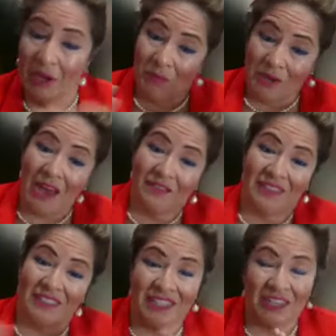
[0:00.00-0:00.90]
But having
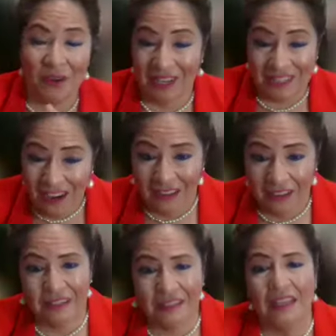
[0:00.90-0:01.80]
these chingona
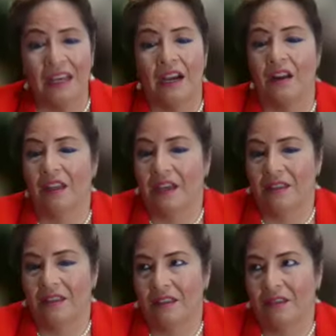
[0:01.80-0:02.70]
charlas are
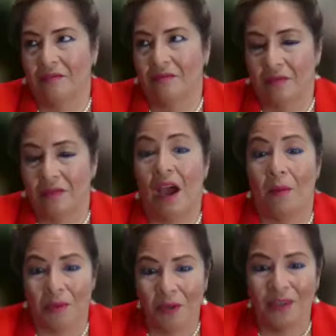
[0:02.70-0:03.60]
like the
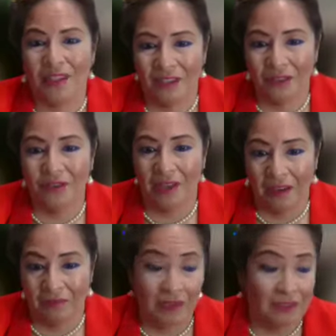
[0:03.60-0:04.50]
opportunity to do
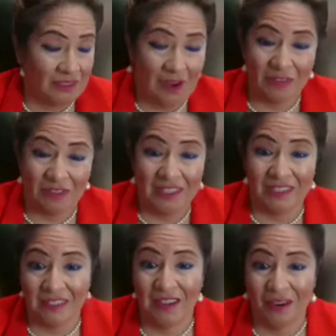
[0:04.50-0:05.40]
that, and these
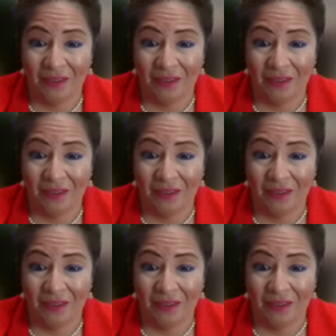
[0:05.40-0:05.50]
conversations now.